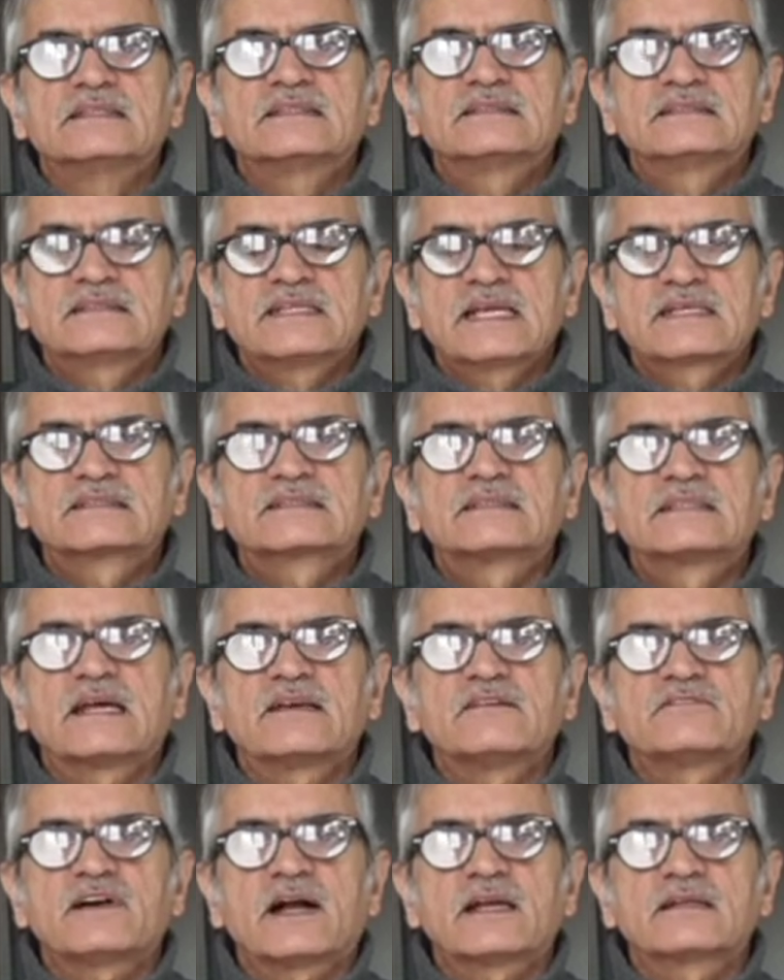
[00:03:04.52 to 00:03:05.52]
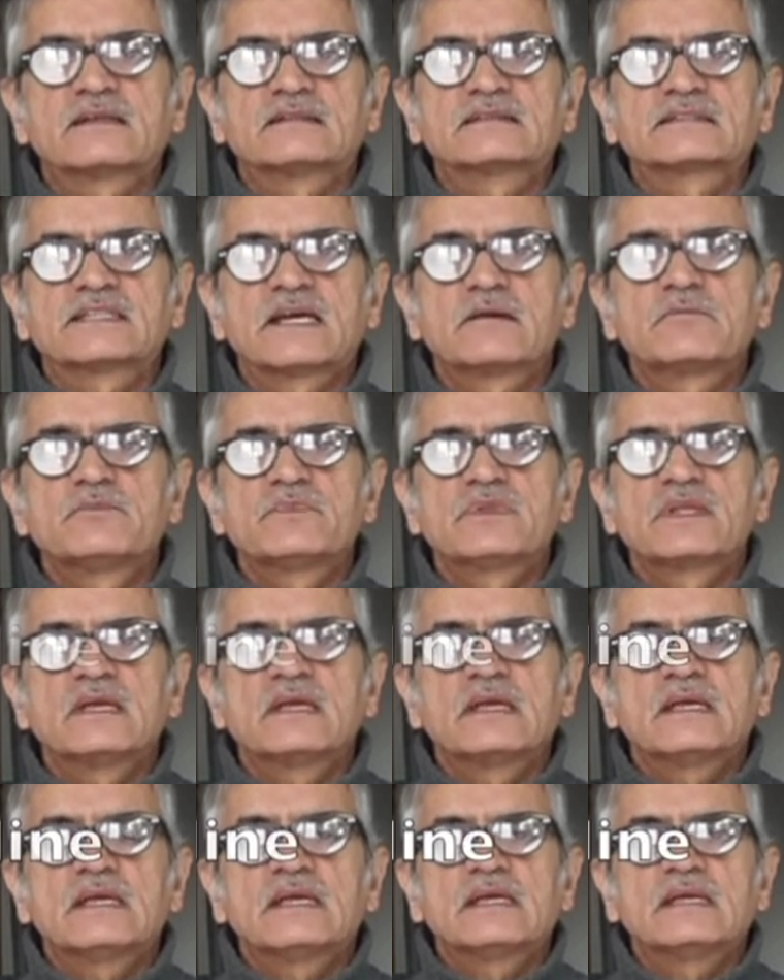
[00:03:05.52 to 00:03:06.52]
sixth and final step
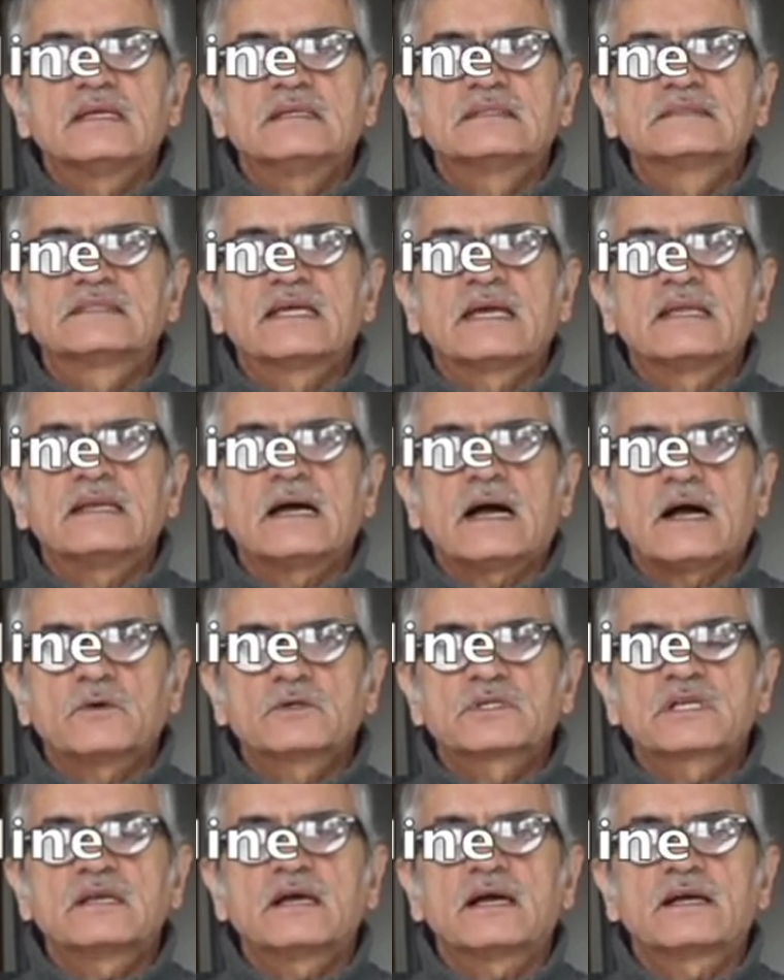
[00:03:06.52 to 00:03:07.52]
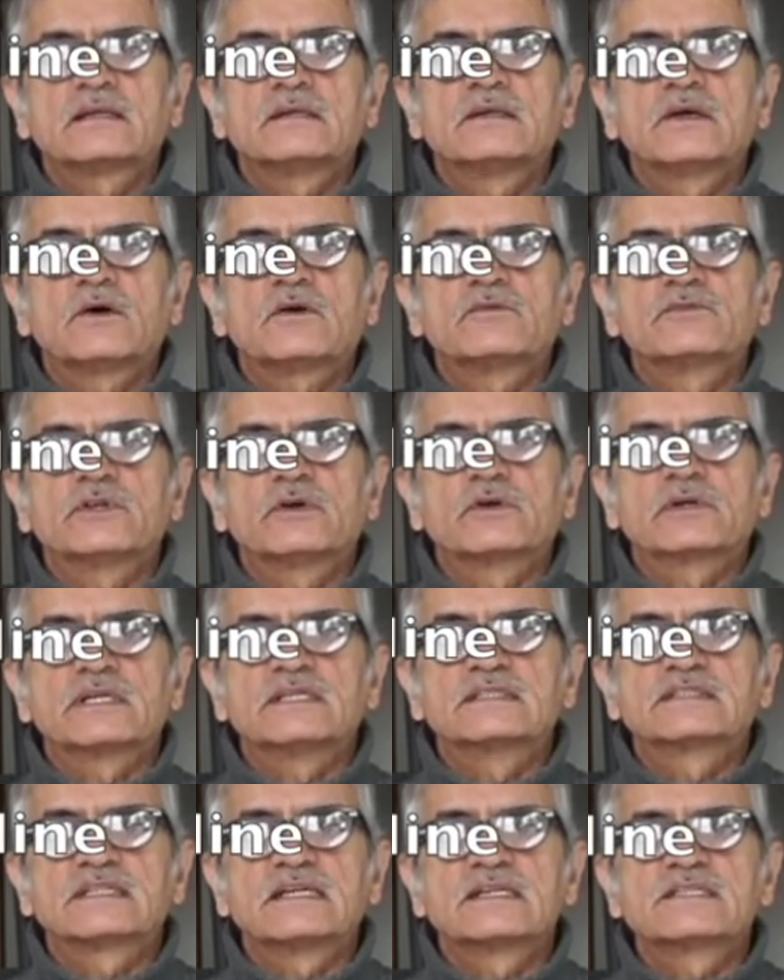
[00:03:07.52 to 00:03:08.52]
is an outline of your
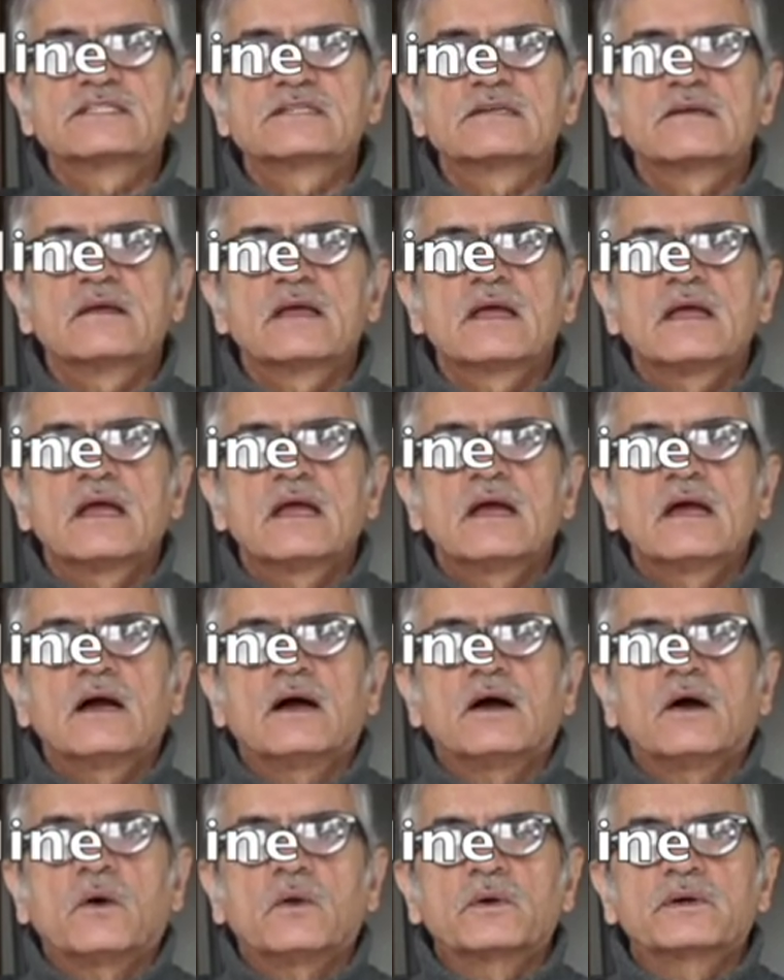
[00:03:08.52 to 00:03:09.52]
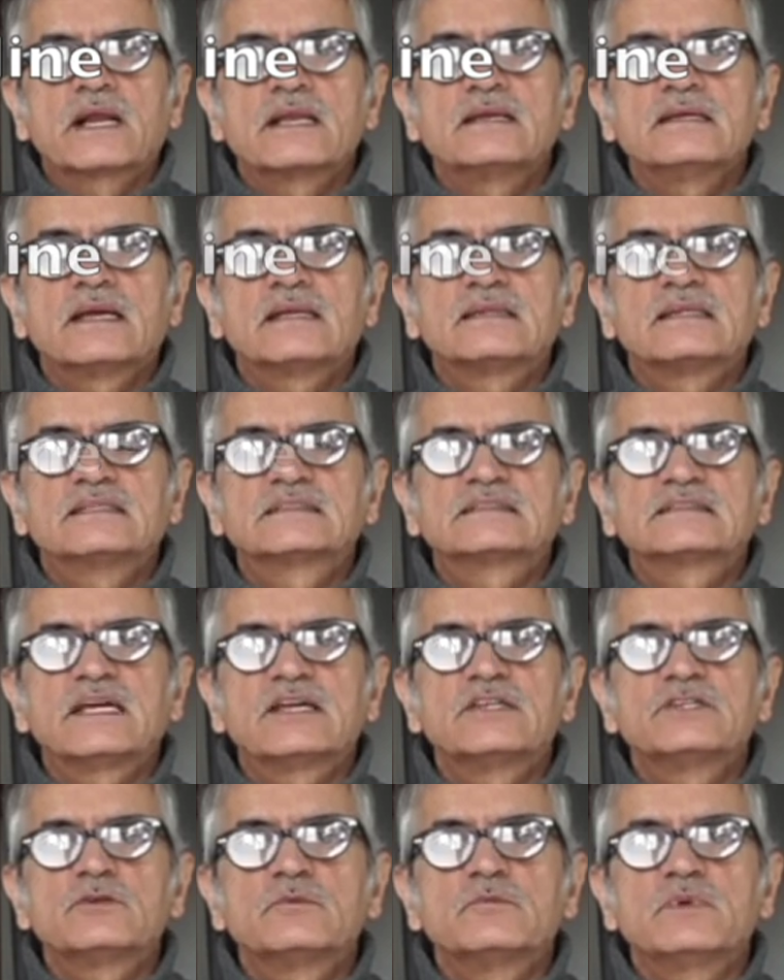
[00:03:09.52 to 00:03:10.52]
research. Already at this
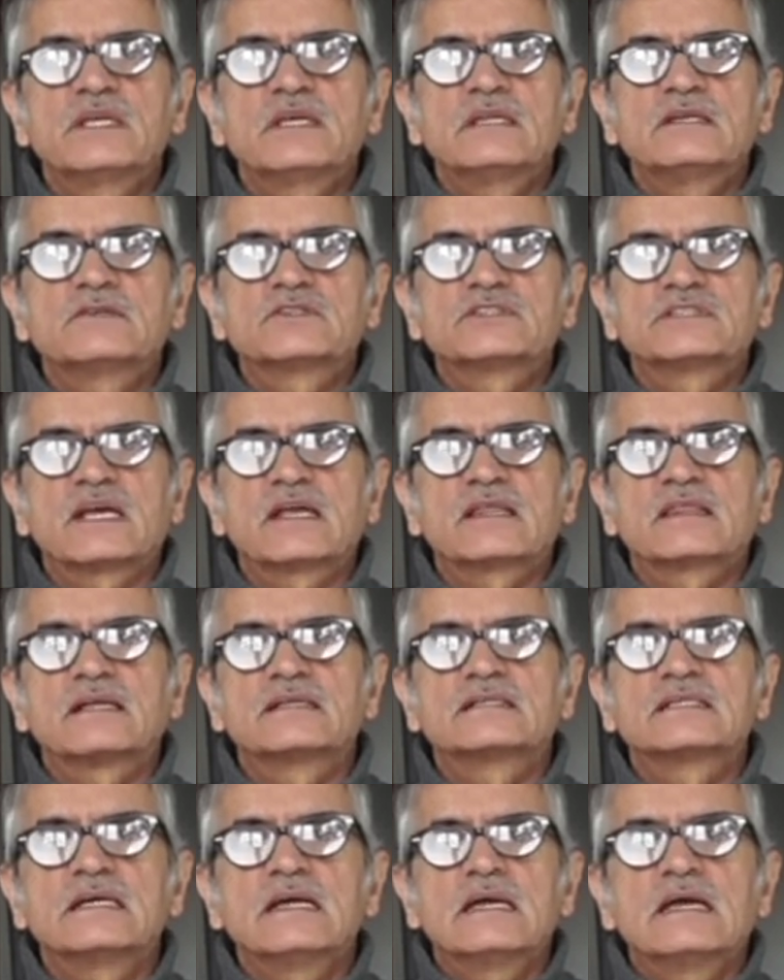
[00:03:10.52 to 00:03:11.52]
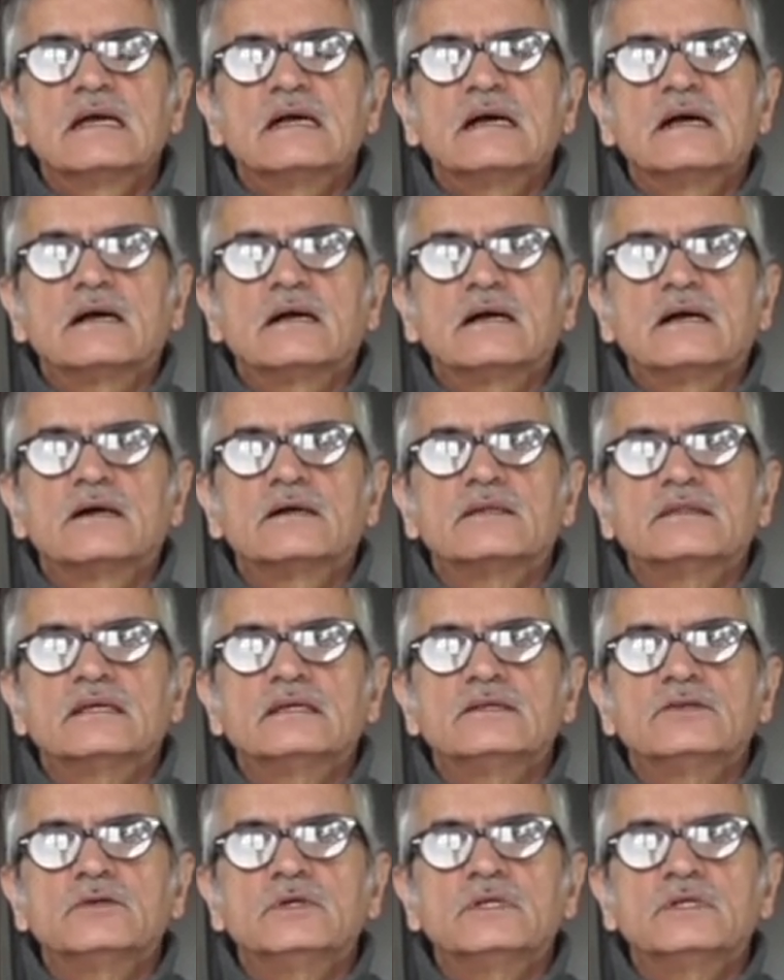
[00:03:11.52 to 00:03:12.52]
stage you begin to say that
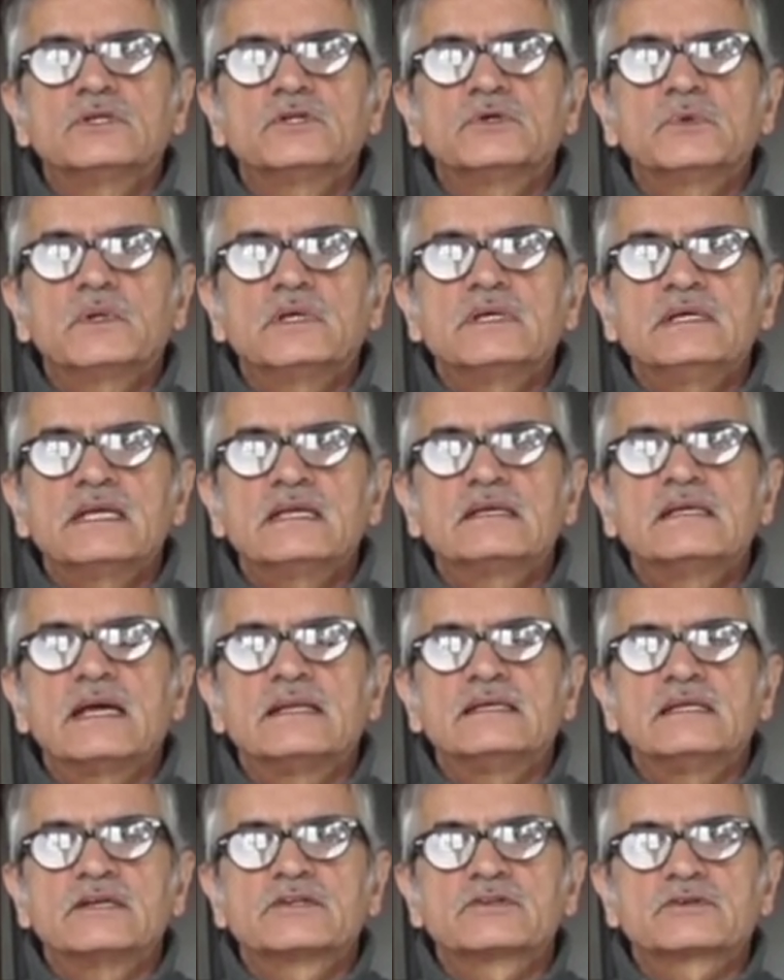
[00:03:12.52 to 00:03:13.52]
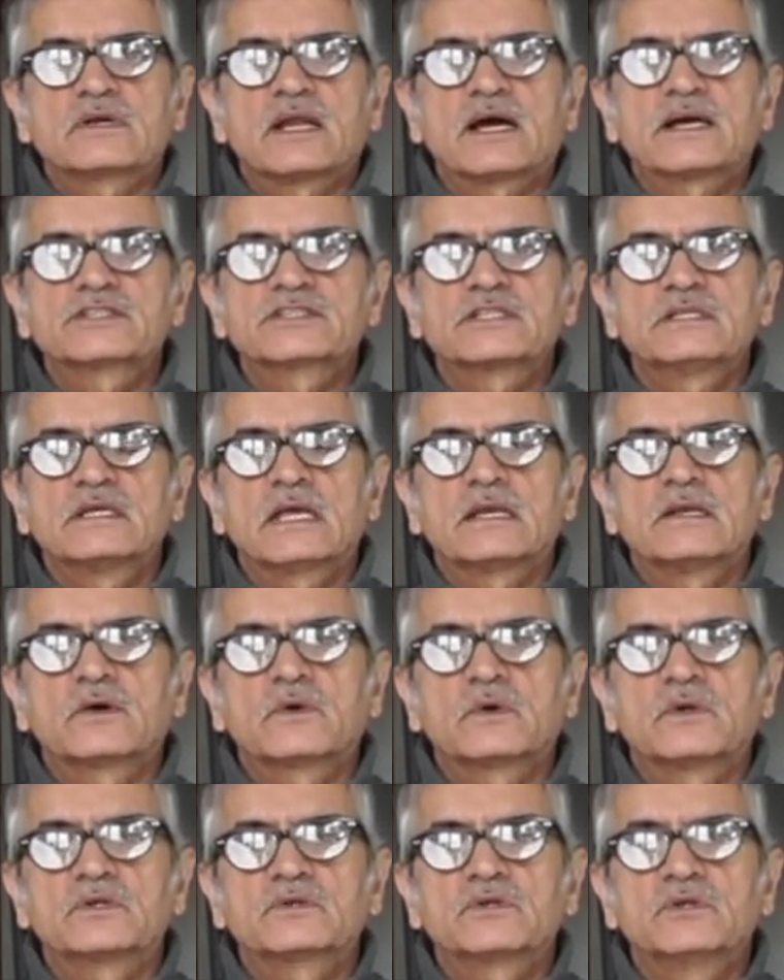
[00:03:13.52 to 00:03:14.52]
you will need an introduction and a
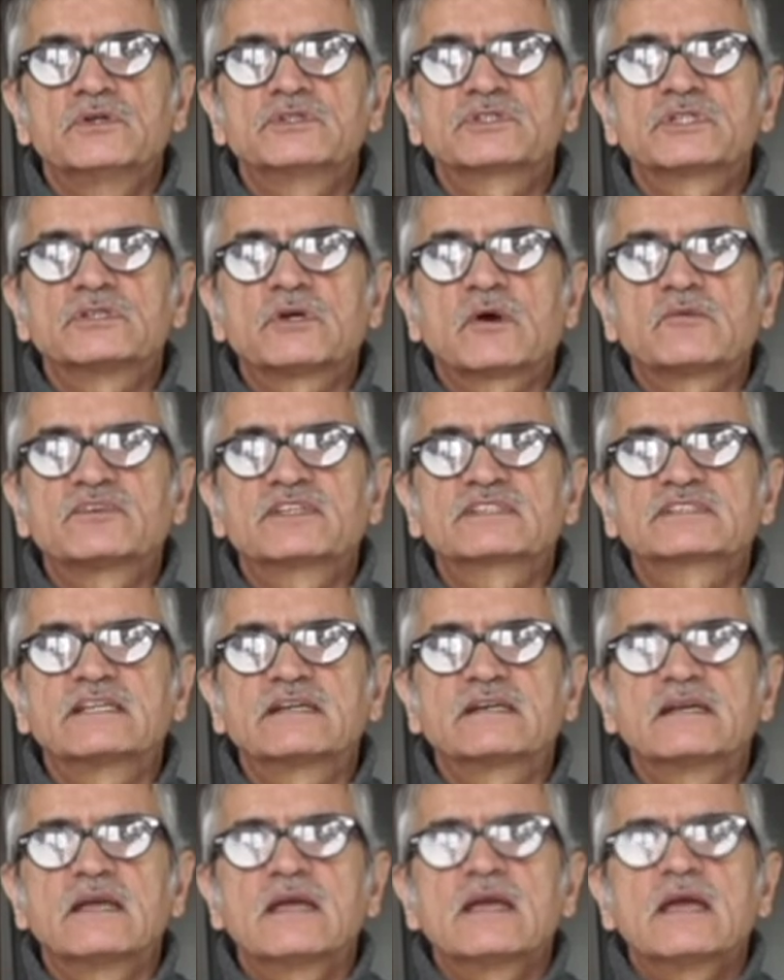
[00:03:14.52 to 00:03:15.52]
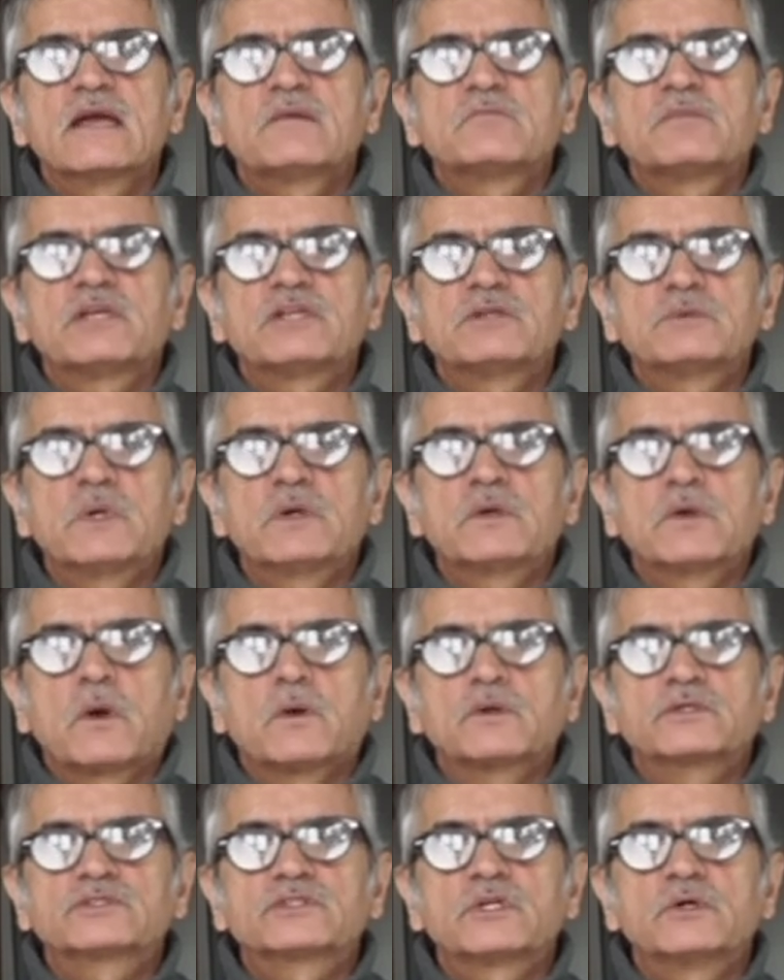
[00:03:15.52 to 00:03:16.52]
conclusion, obviously, but you will
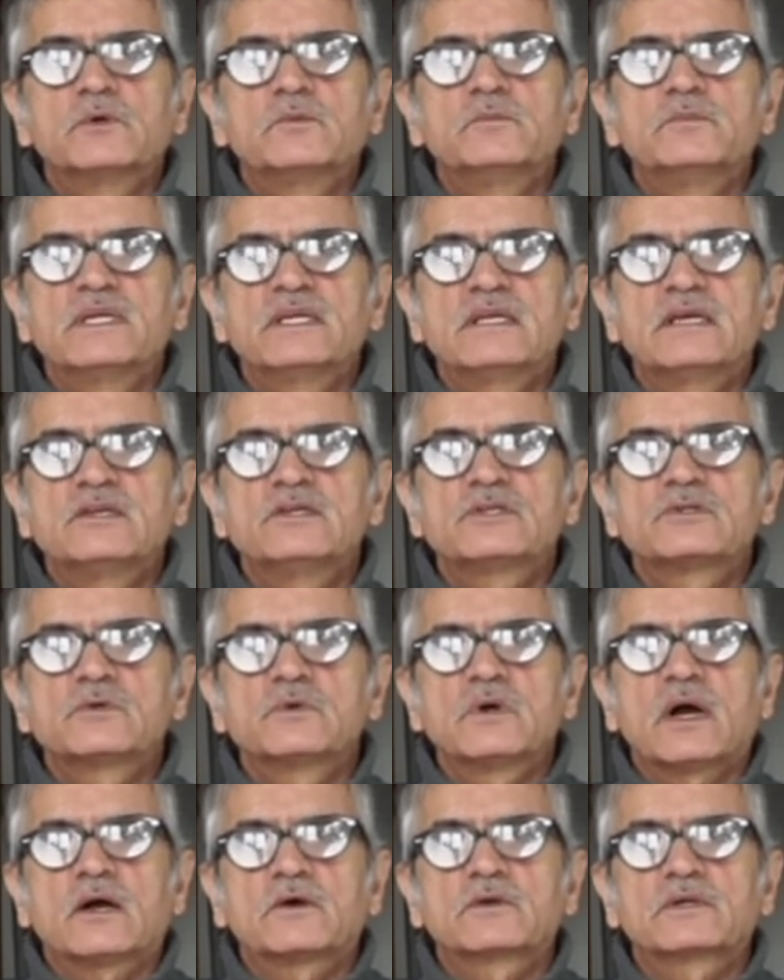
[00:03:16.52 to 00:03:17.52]
also begin to